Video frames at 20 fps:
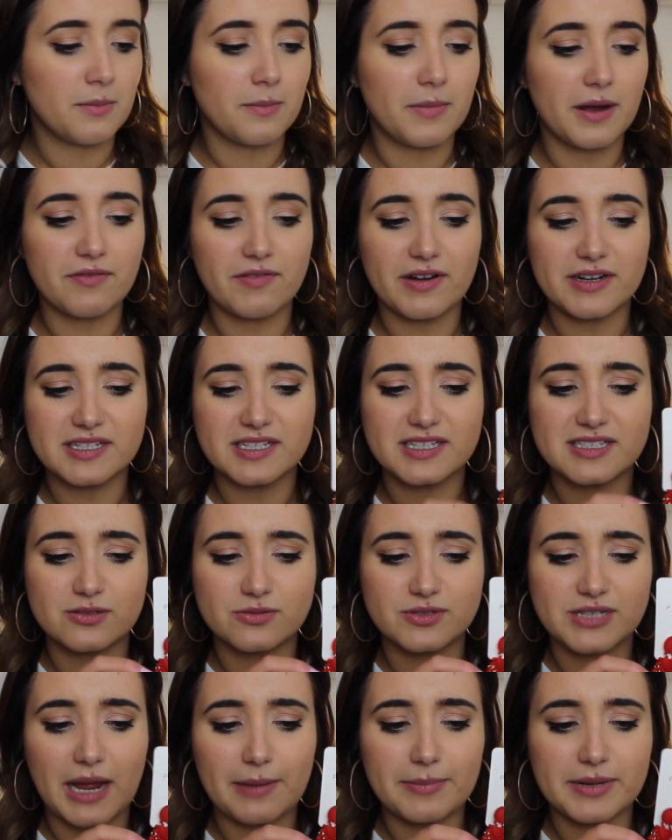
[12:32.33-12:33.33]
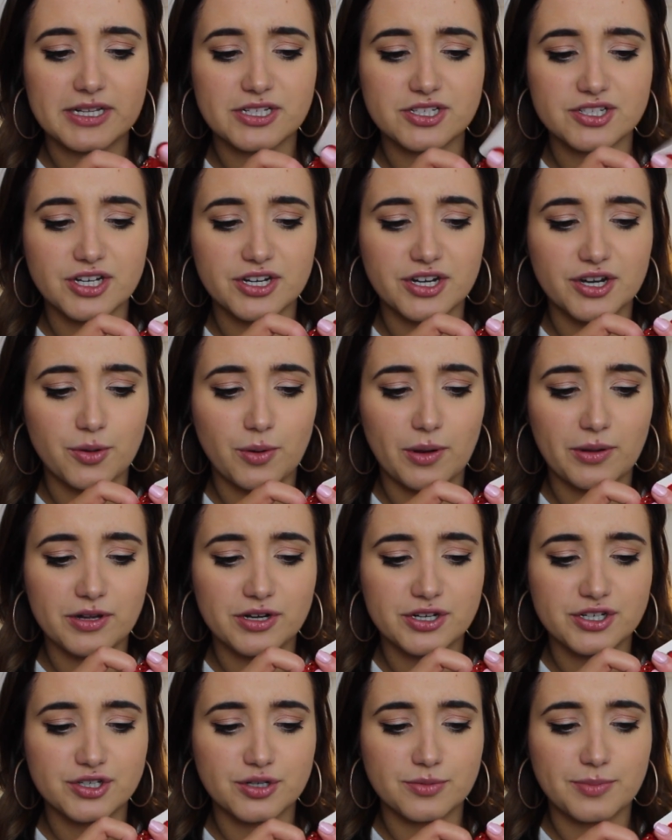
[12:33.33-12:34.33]
My red is still damaged. I don't know what I'm
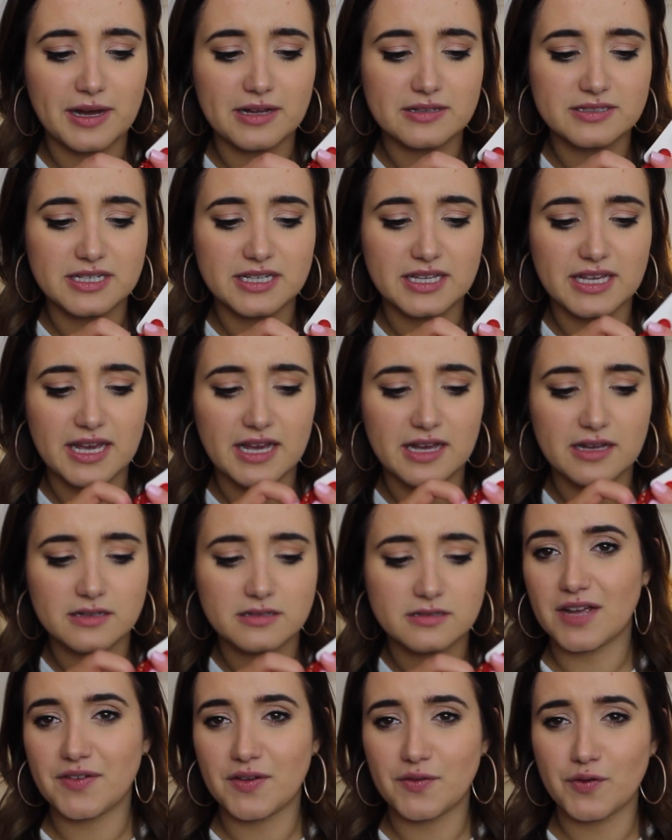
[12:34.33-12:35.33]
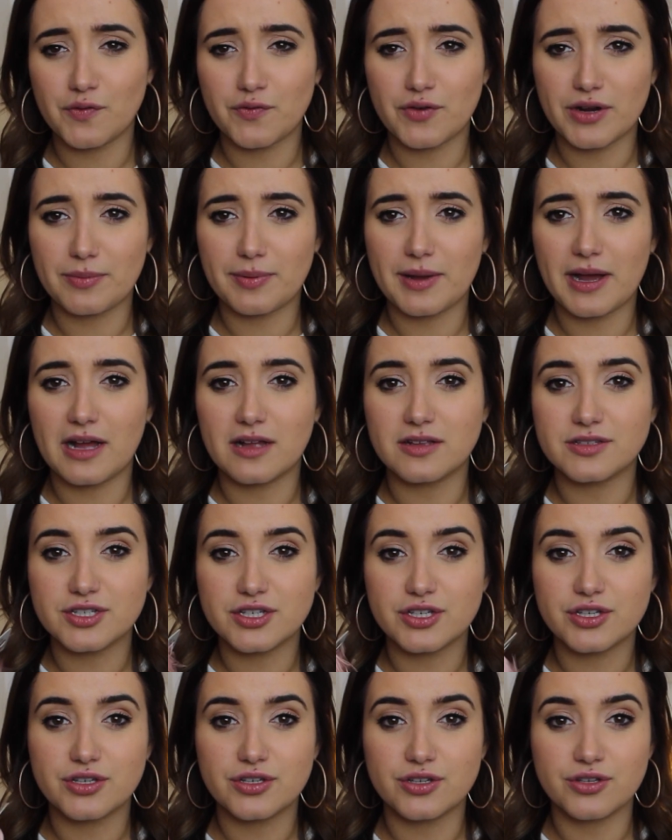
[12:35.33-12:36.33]
going to do about it yet. I think for
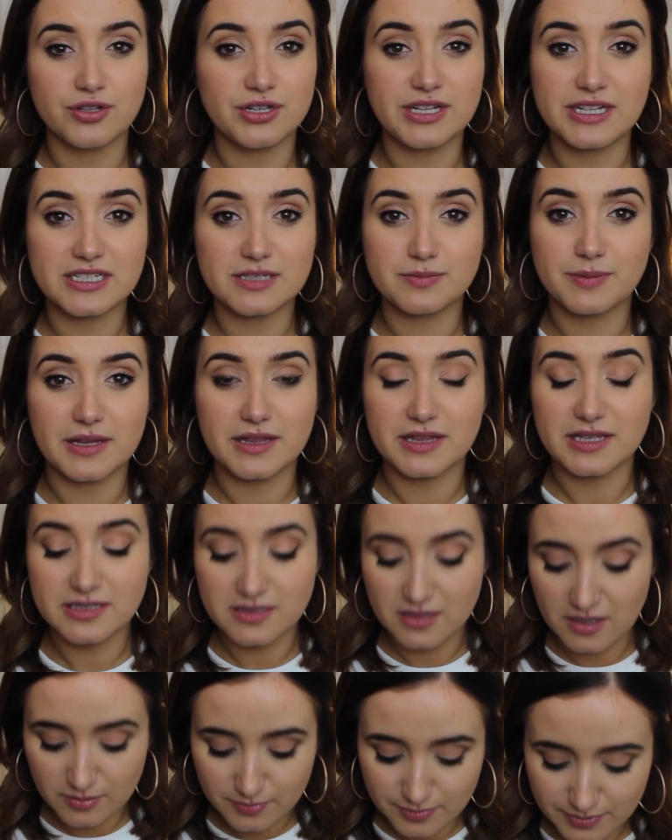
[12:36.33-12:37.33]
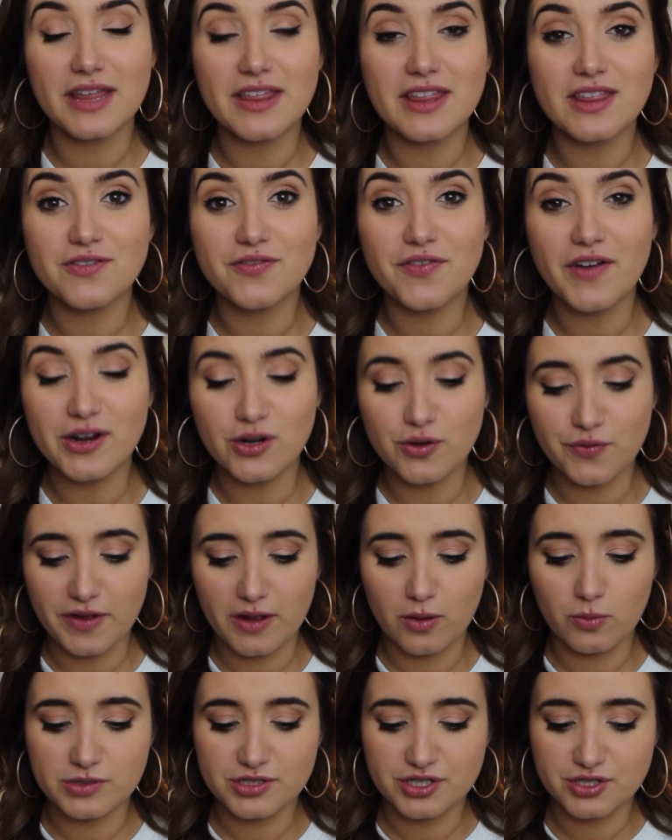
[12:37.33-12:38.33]
£3, you need to pick these up. And then the final
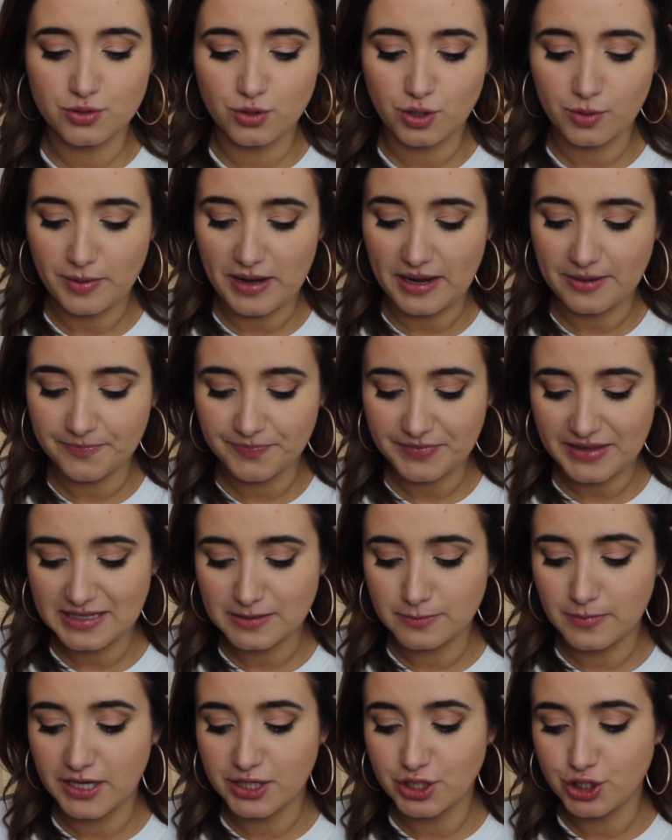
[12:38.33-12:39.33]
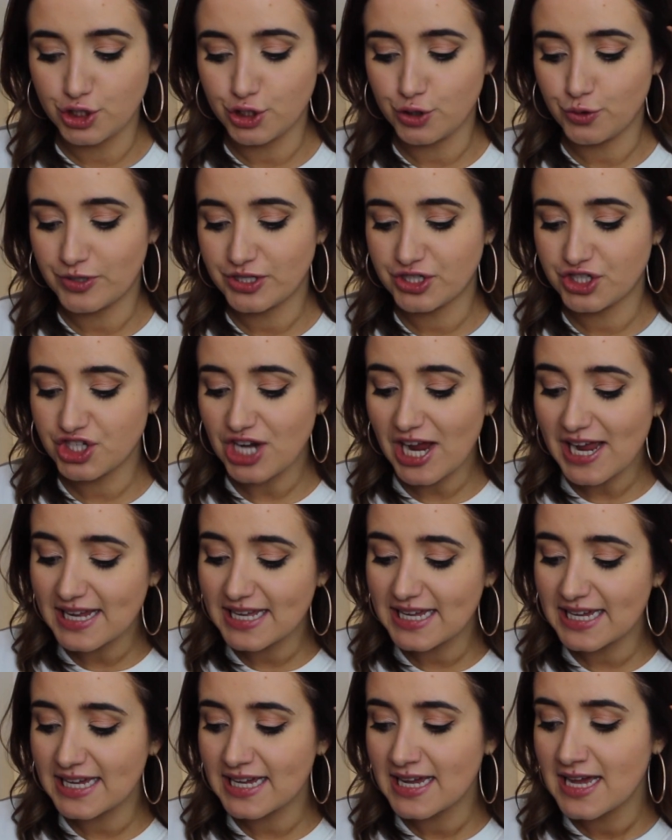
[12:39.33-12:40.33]
thing I want to talk about is my new
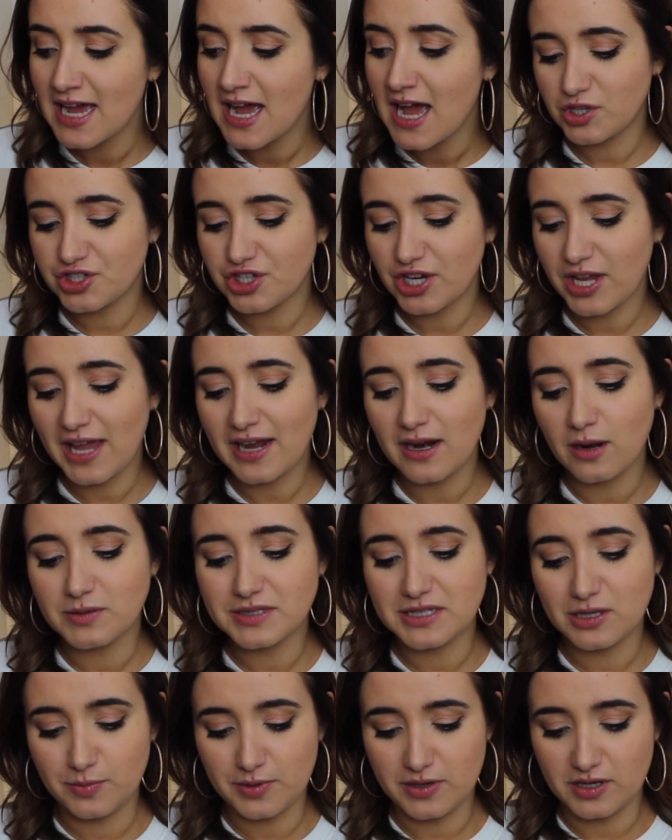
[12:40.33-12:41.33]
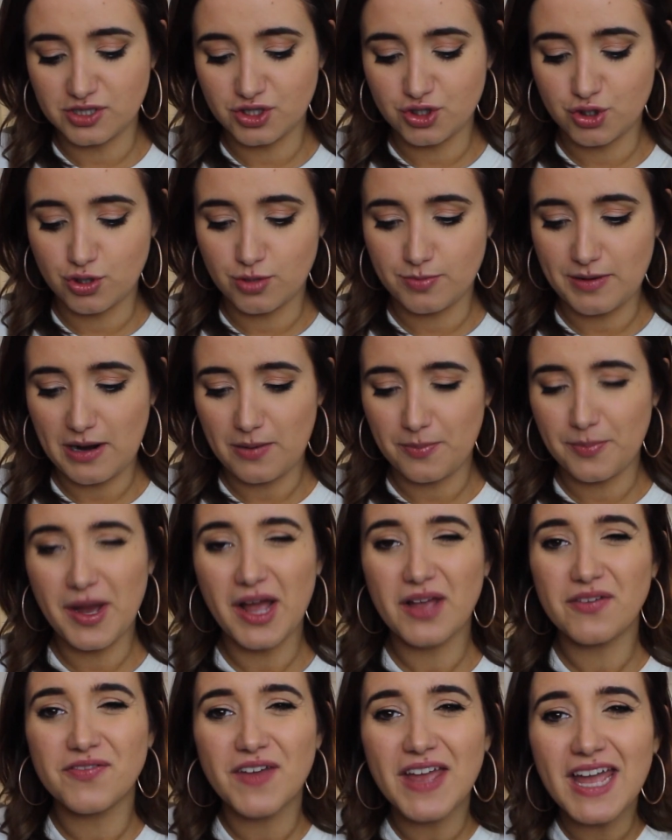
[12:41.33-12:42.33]
jacket, which again I was a little bit unsure about,
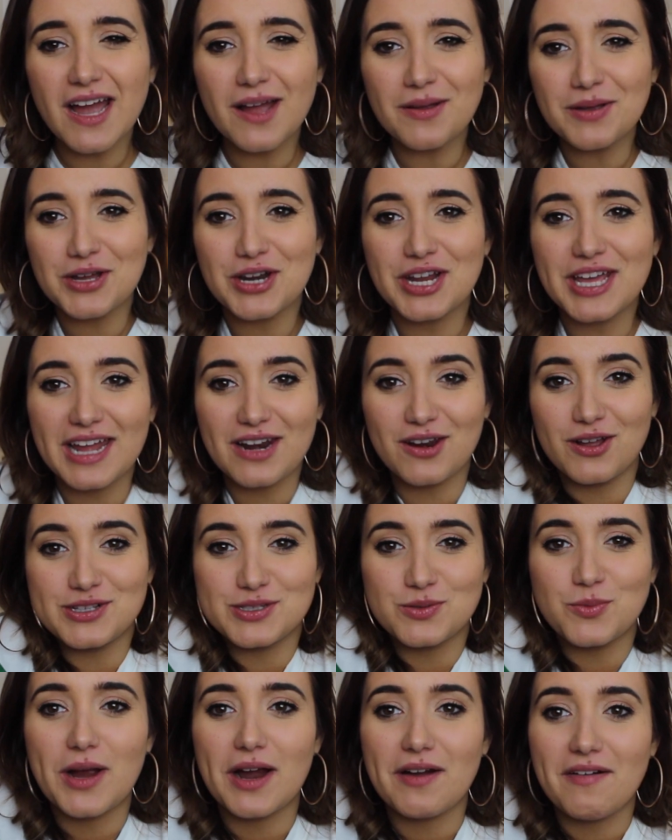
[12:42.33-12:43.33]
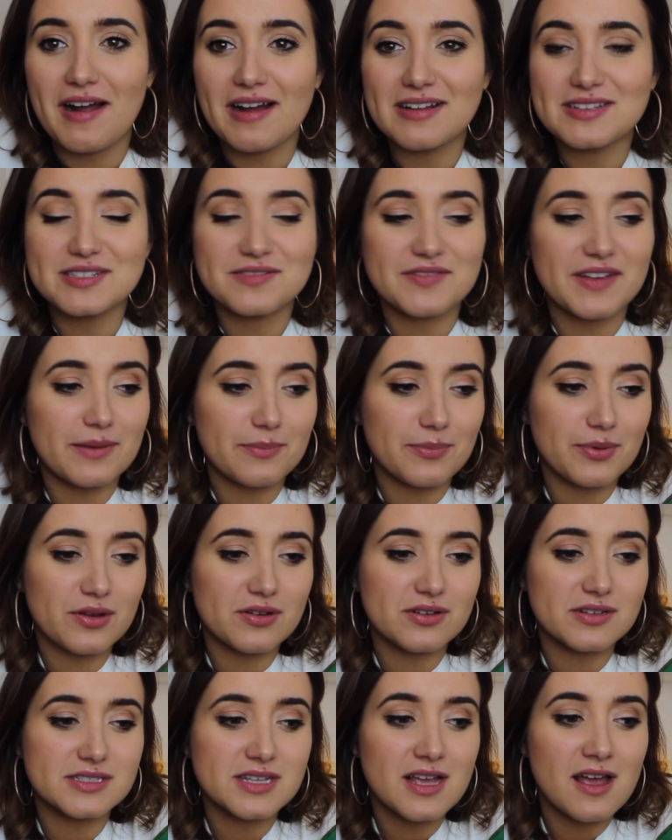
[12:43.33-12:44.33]
but I think I'm going to get loads of wear out of it
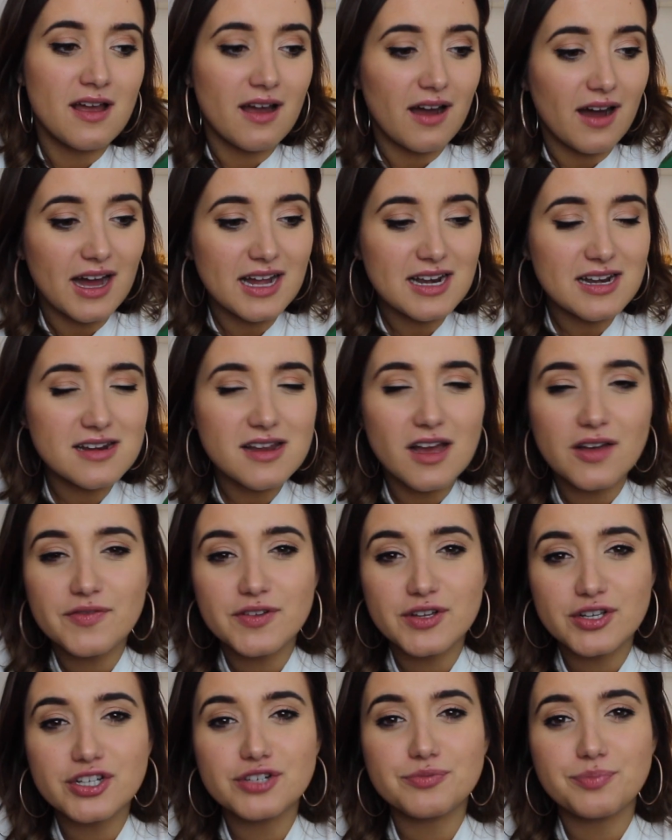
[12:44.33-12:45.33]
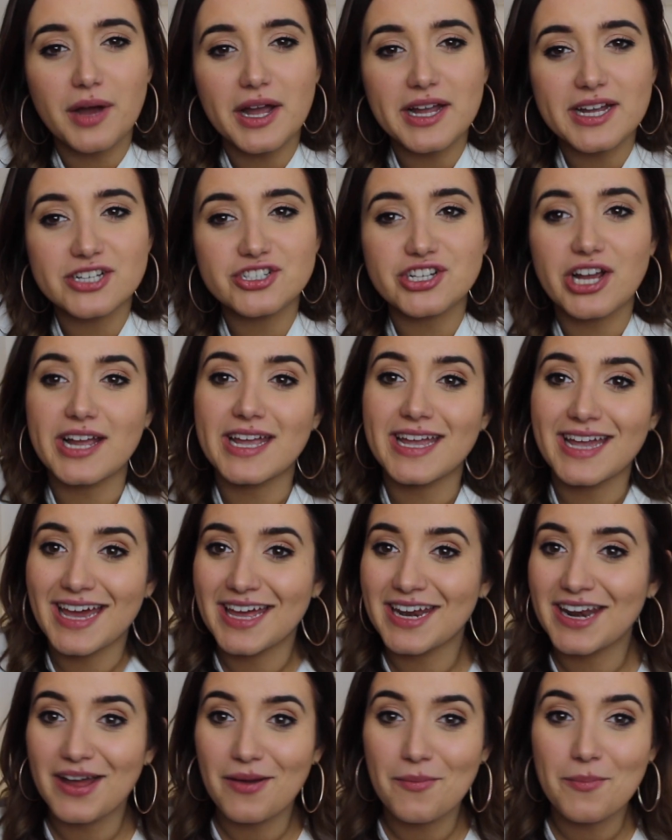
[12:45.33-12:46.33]
because I love a good biker jacket,
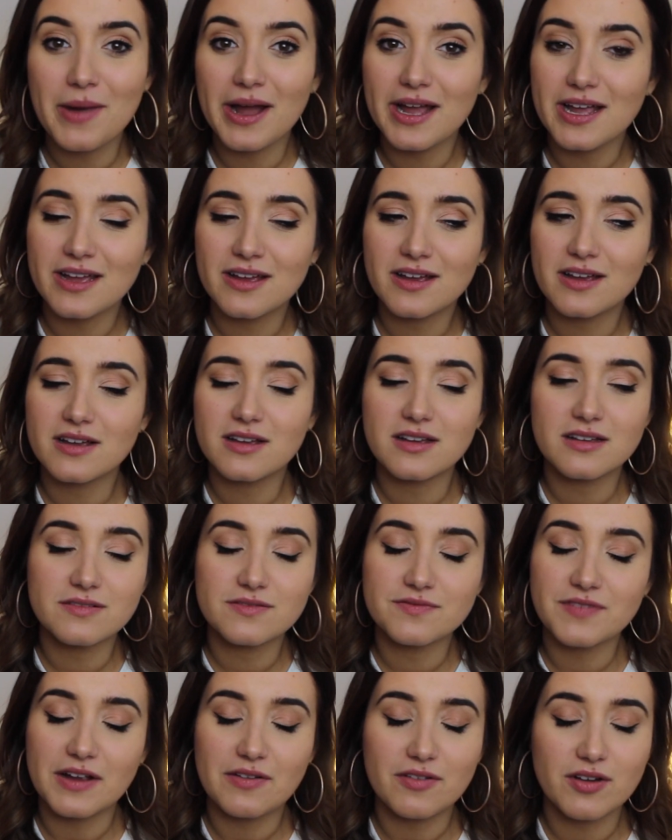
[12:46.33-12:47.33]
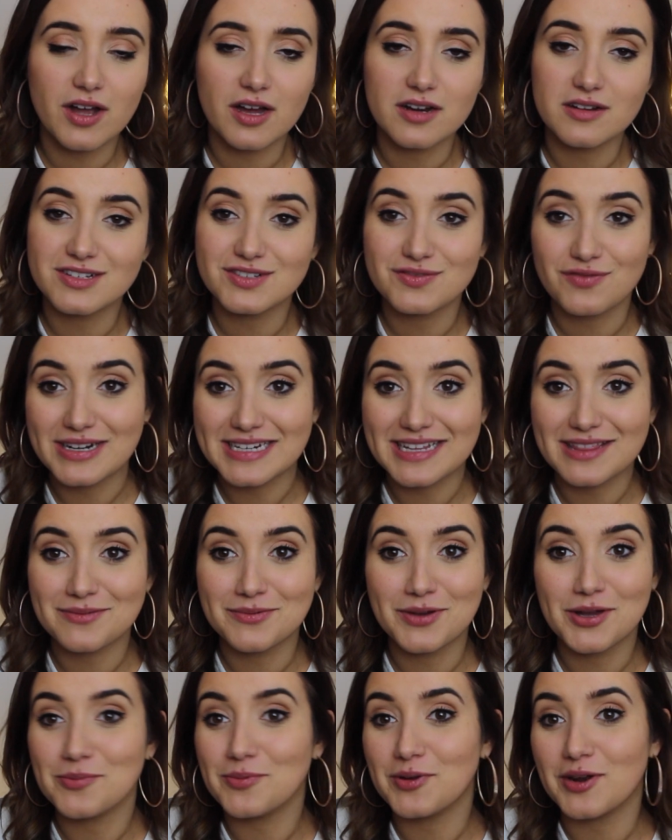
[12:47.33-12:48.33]
and my favourite colour is red at
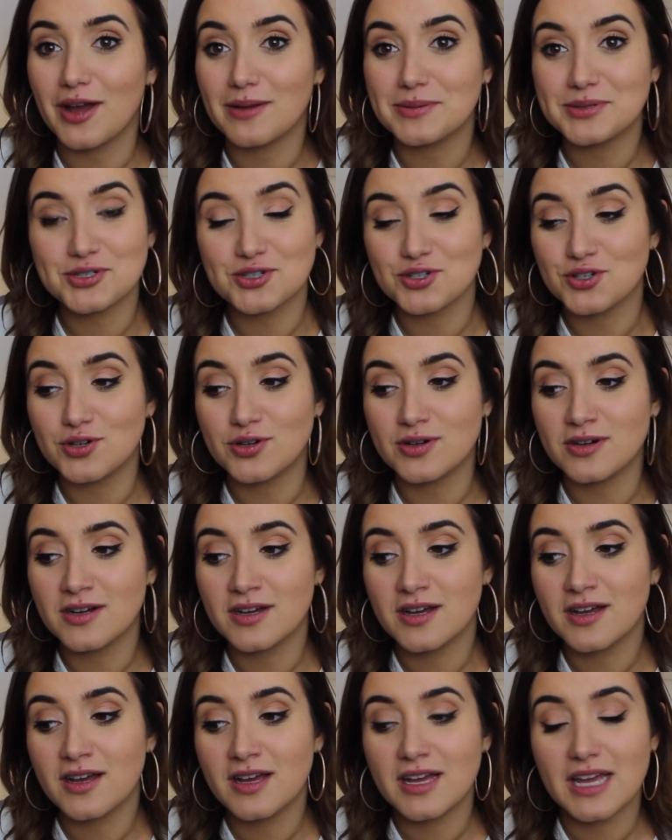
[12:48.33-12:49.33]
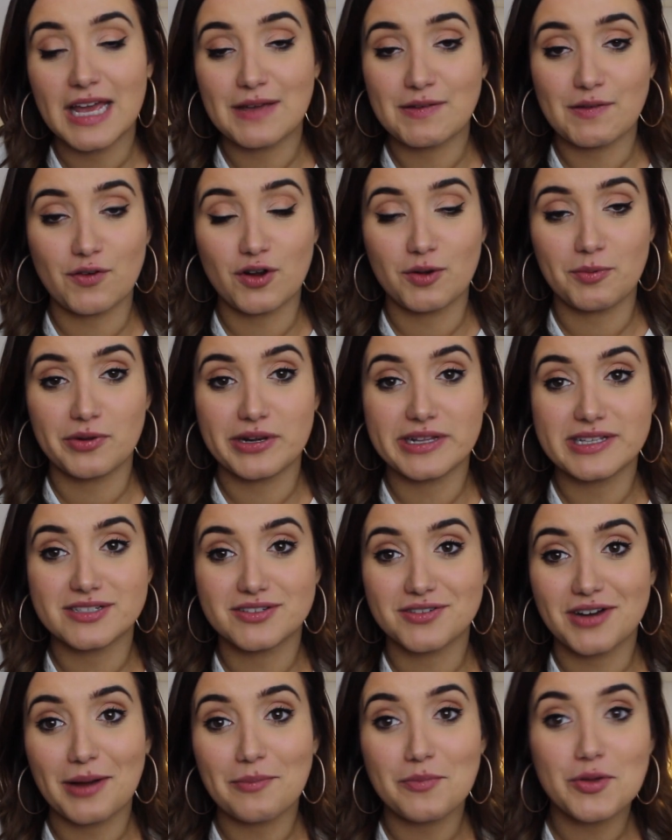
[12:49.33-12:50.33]
the moment. I'm sure if you follow me on
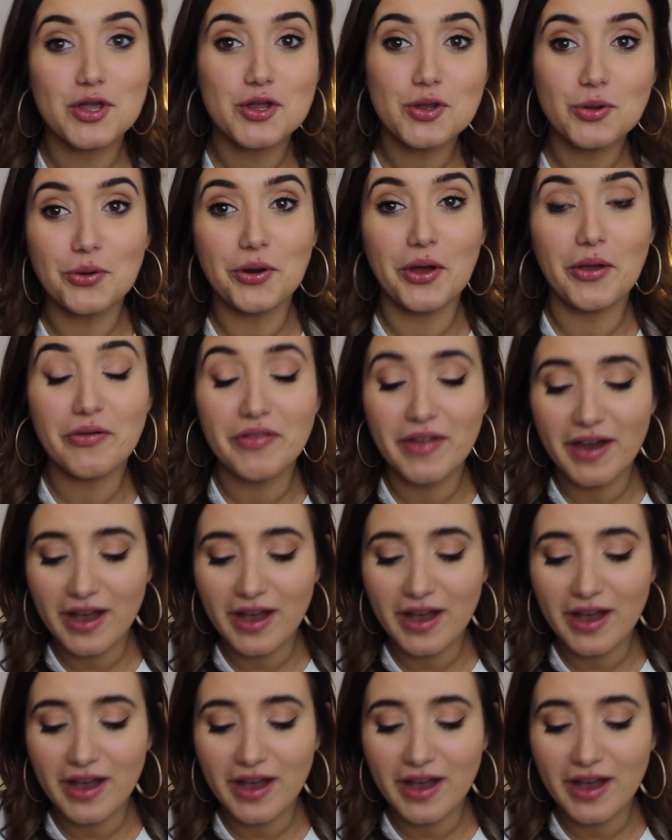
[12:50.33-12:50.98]
Instagram, you'll know